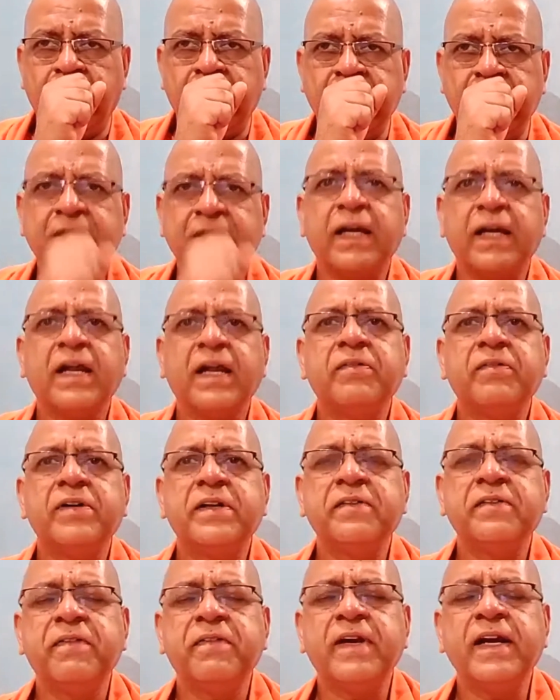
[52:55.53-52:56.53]
There are
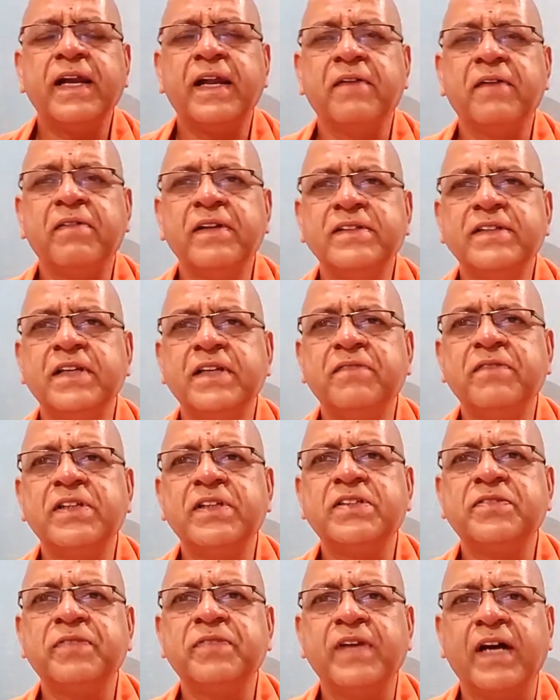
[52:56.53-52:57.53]
different levels in
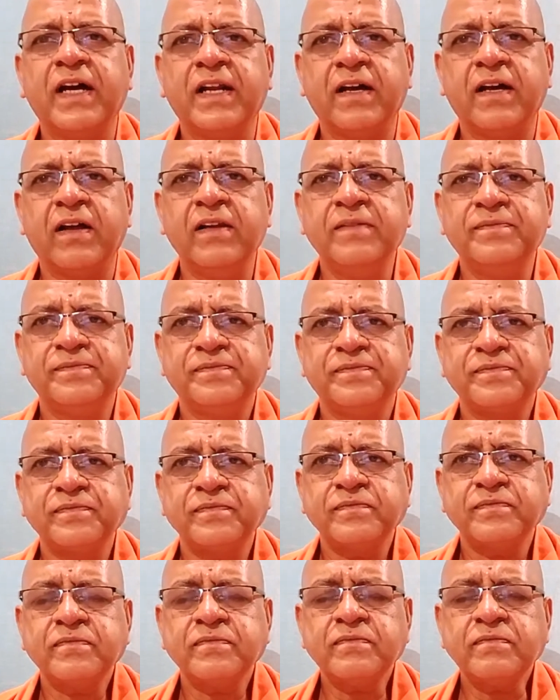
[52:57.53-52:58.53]
which we are all
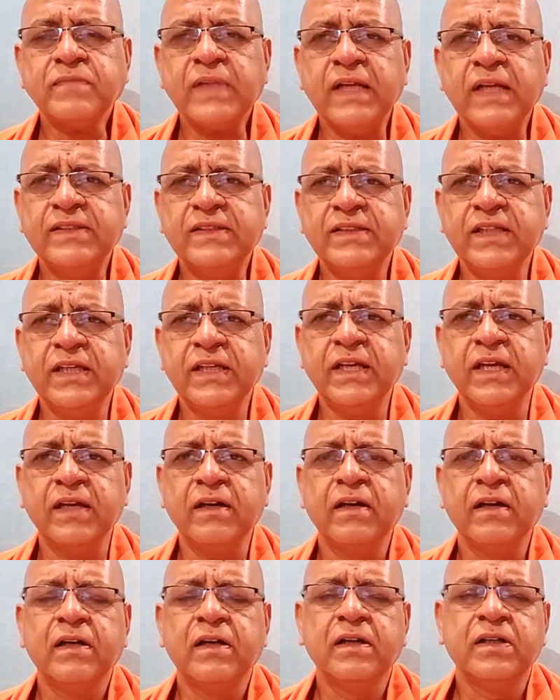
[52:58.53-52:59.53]
seeking.
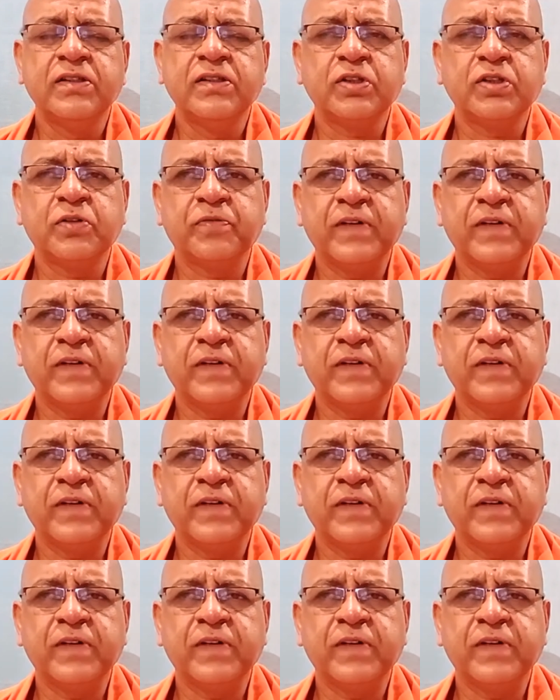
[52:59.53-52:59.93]
So